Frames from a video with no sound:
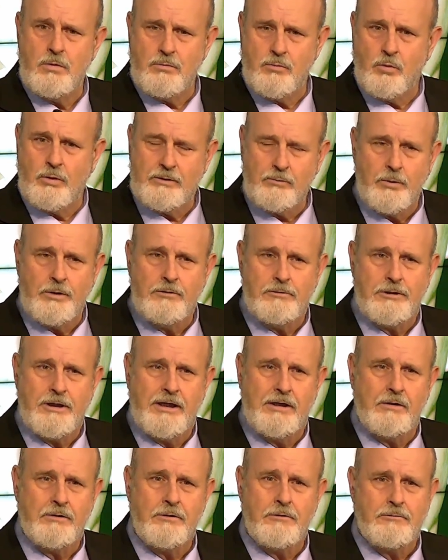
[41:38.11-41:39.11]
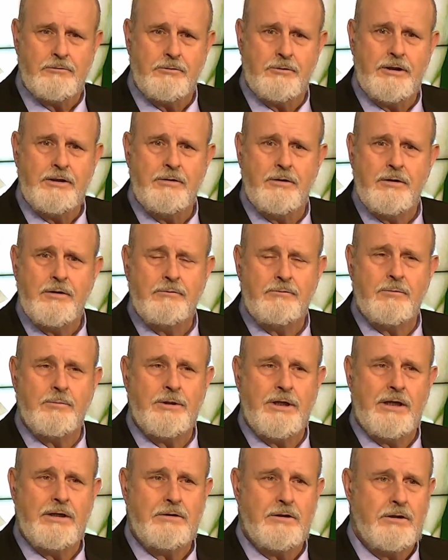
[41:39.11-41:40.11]
what we say on the street from
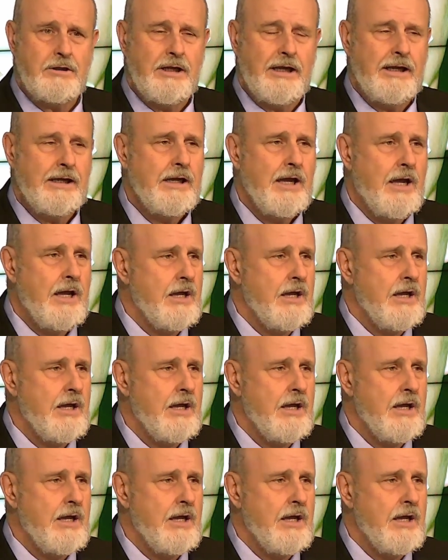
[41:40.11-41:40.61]
day to day,